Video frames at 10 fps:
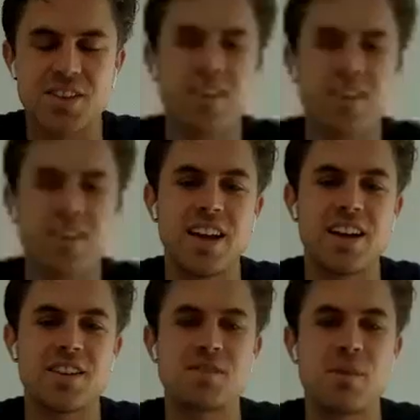Yeah, it's
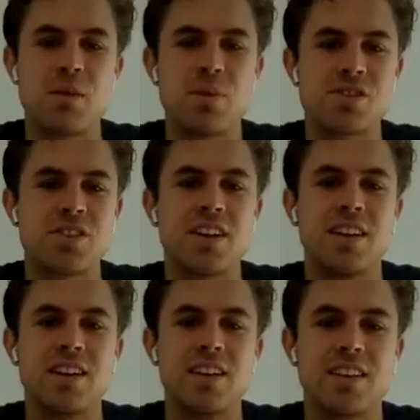my pleasure. And
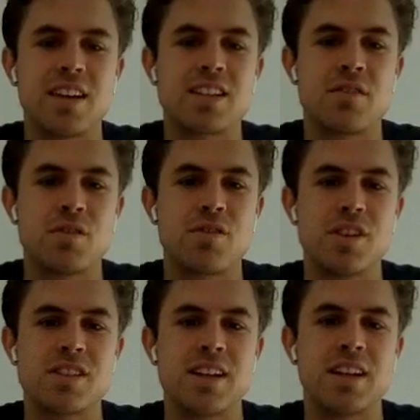thanks everyone for
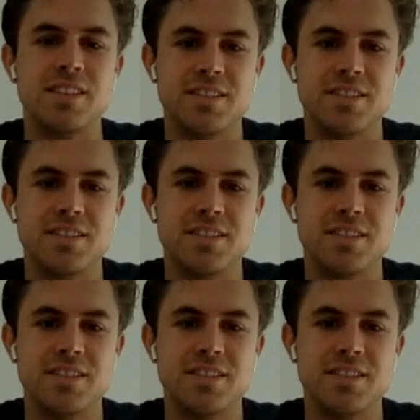listening.